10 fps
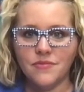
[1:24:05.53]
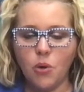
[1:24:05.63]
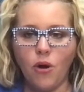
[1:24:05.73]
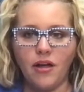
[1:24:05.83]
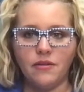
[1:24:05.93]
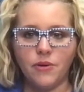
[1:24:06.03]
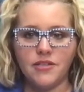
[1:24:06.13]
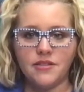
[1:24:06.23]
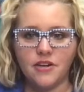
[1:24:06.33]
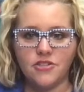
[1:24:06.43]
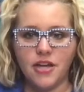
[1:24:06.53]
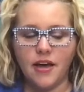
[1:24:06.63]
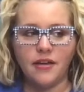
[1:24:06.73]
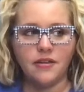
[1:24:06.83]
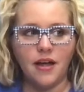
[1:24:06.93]
What? What's
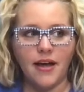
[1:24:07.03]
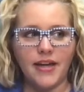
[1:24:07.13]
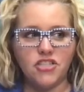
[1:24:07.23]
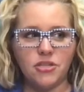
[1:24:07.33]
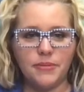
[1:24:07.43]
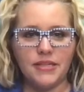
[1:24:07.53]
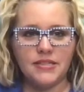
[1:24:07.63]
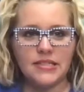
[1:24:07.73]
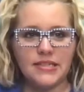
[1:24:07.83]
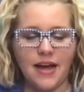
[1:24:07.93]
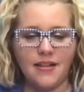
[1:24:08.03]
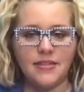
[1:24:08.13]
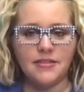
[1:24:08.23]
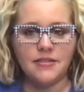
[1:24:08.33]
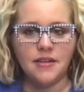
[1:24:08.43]
Thursday? I guess she means in
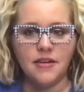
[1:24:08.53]
Dallas.